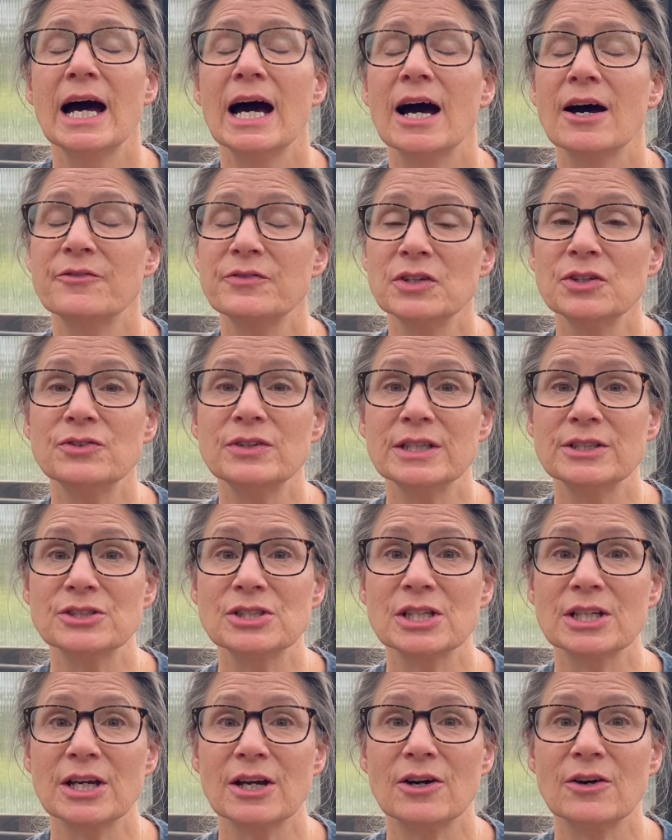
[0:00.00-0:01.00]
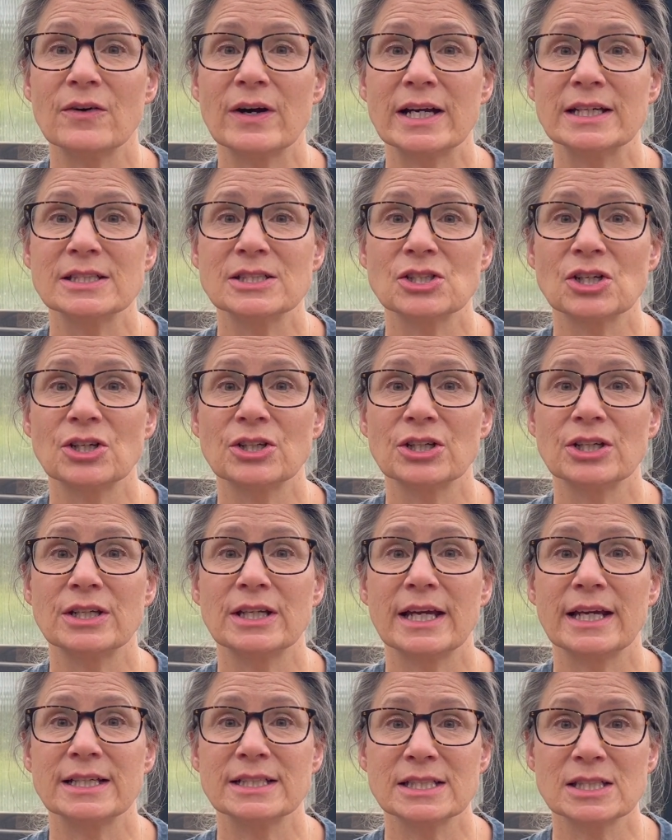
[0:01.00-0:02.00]
A few years ago, I started
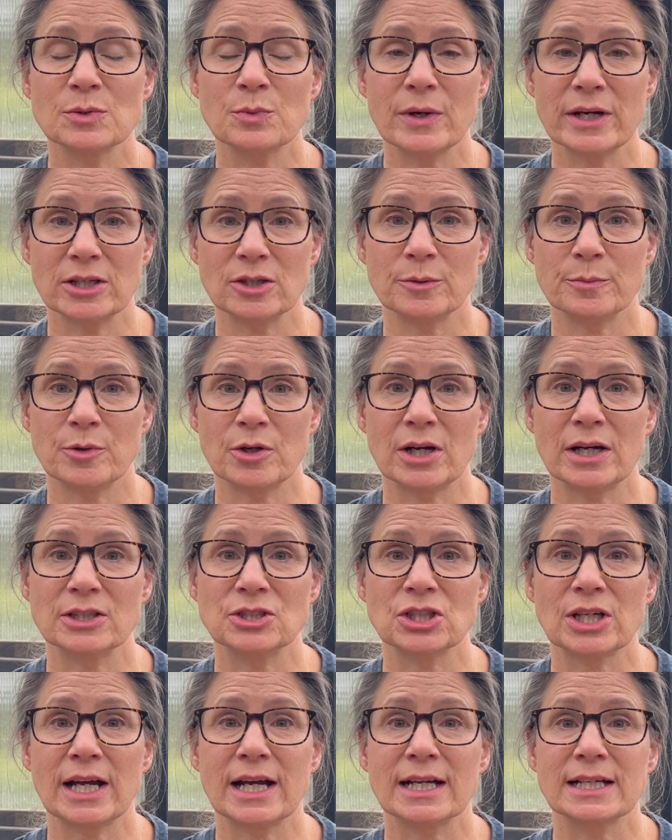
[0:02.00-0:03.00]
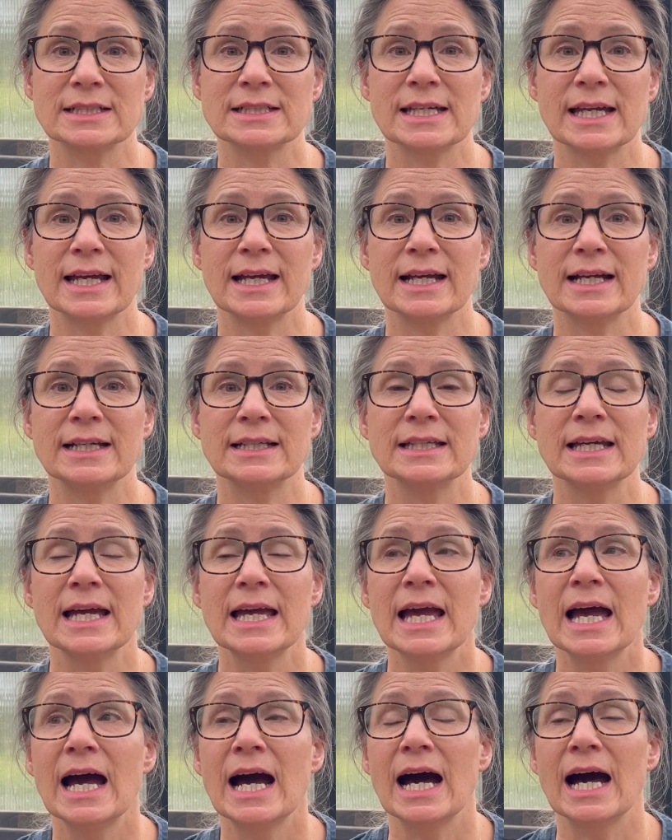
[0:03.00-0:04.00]
a sweater project, and
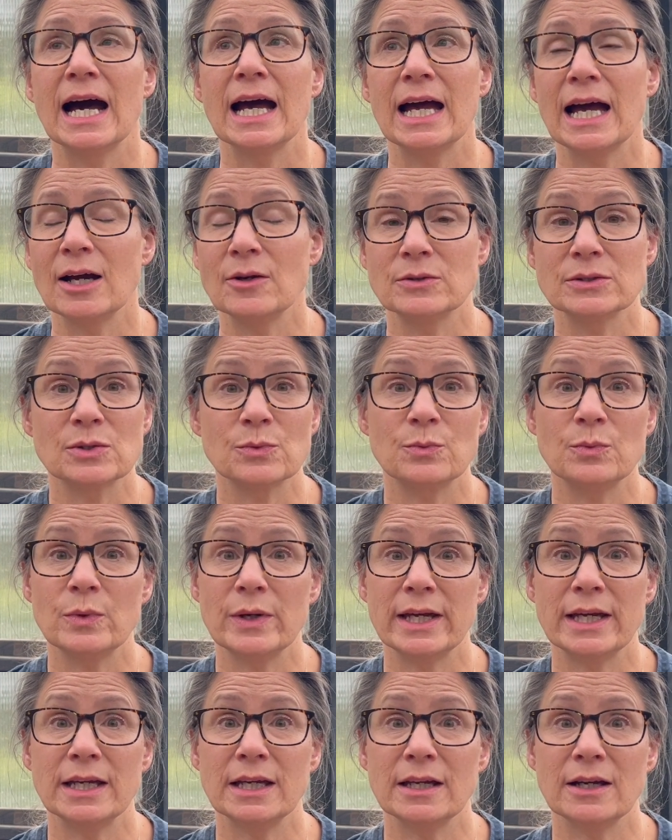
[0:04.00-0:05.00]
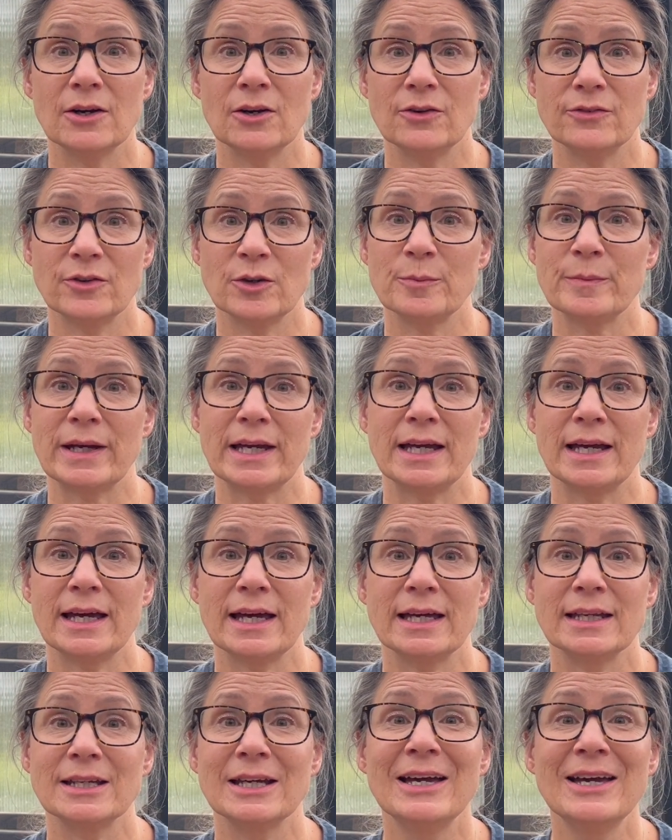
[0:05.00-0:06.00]
I was way over my
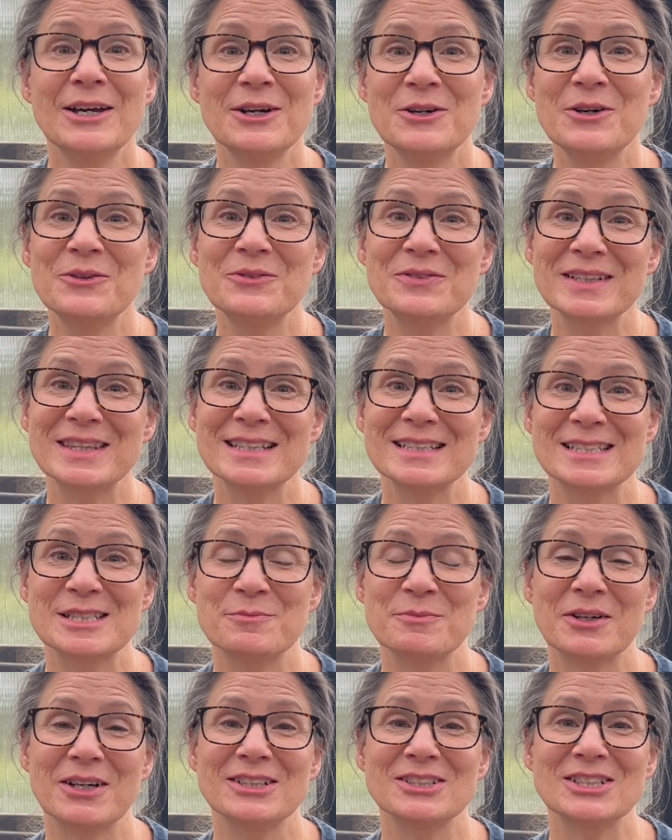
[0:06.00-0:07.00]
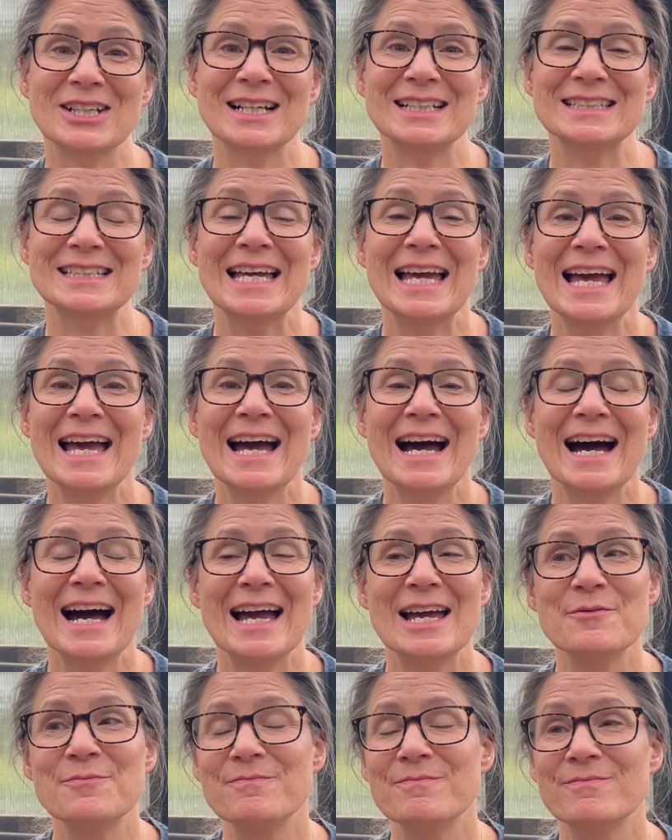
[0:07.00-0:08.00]
head with this project.
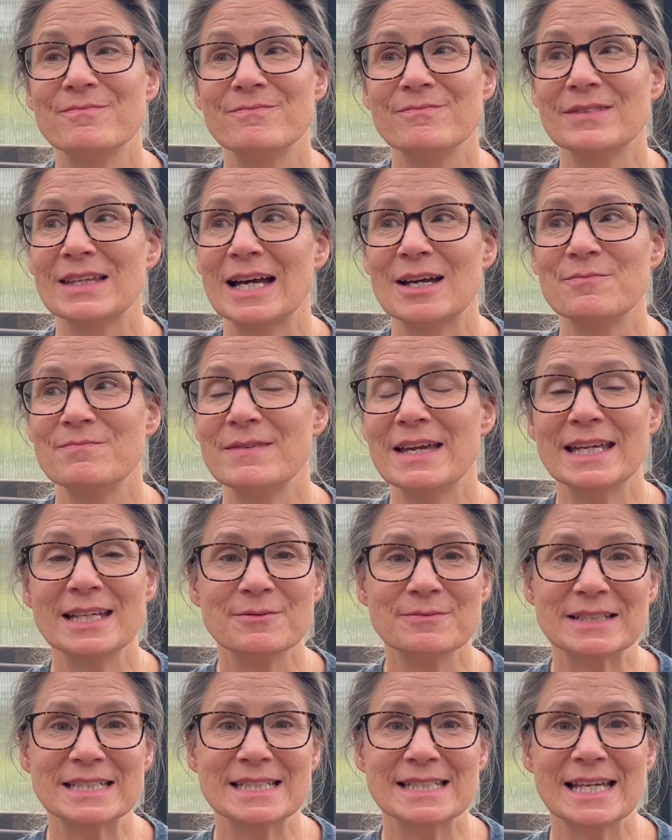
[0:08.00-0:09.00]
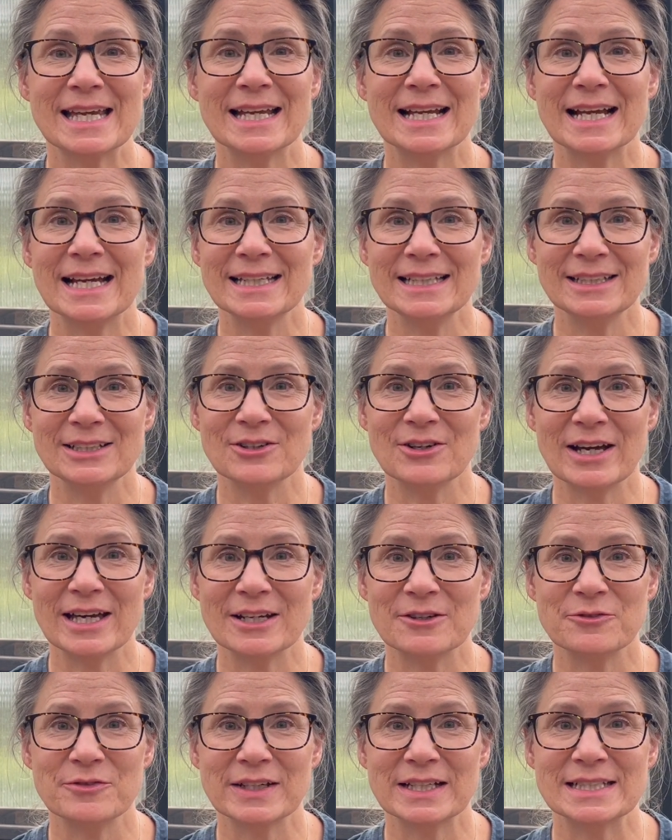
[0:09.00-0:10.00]
I, I made a mistake. I didn't know how
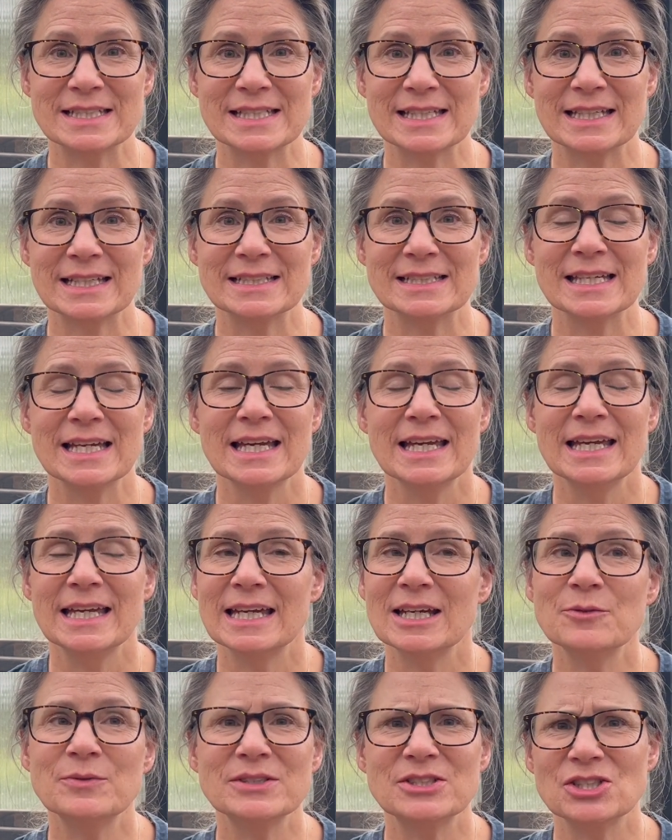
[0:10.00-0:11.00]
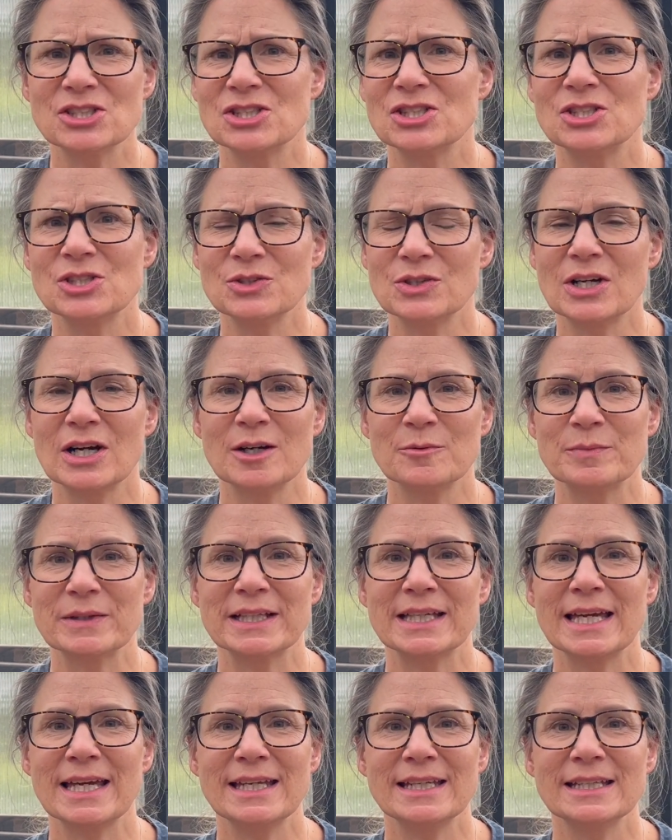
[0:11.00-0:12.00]
to fix it. It was just too
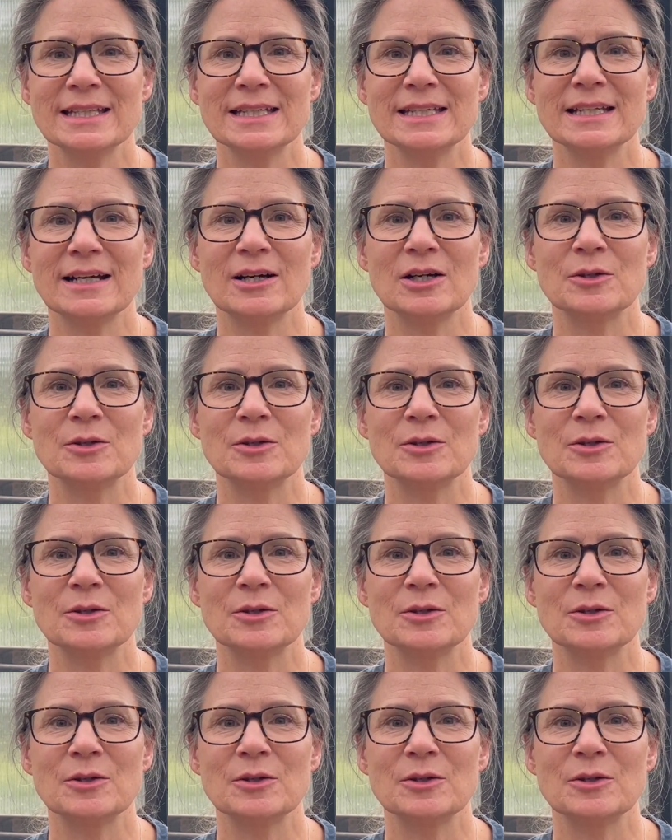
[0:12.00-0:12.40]
complicated.